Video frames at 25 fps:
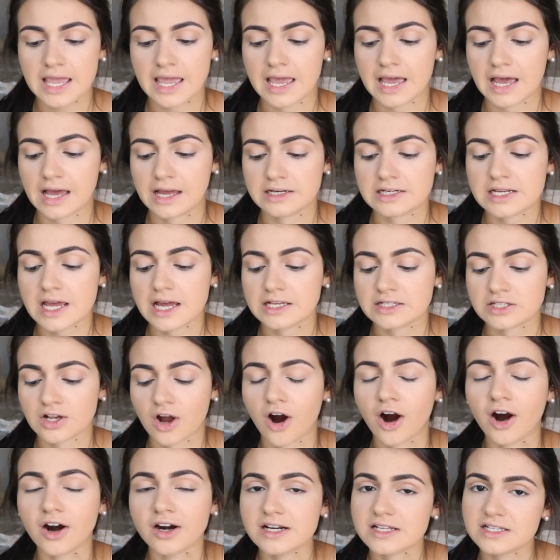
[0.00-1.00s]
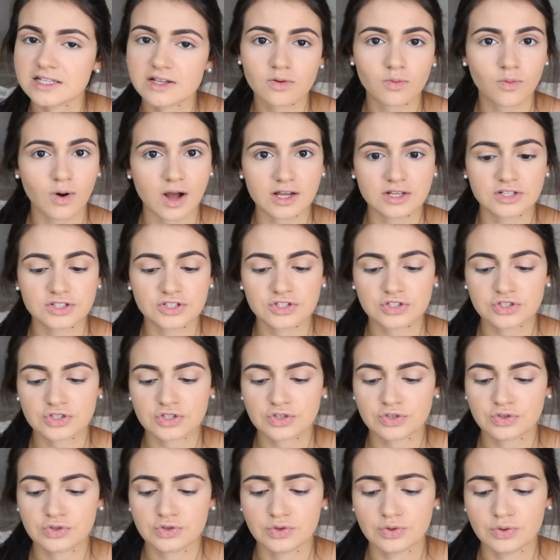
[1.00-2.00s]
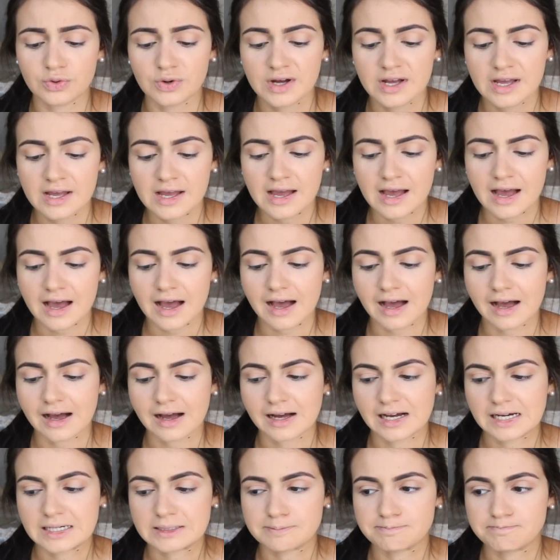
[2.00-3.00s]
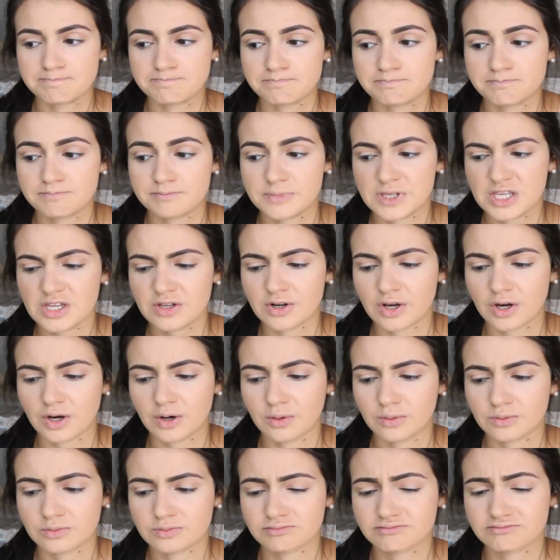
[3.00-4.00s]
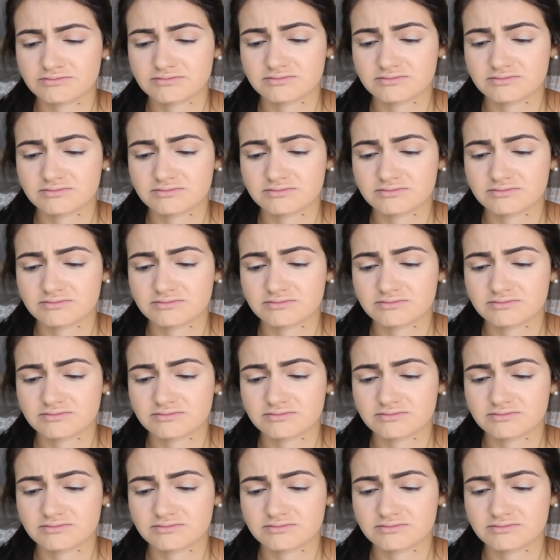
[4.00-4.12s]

and as hard as it was to, you know,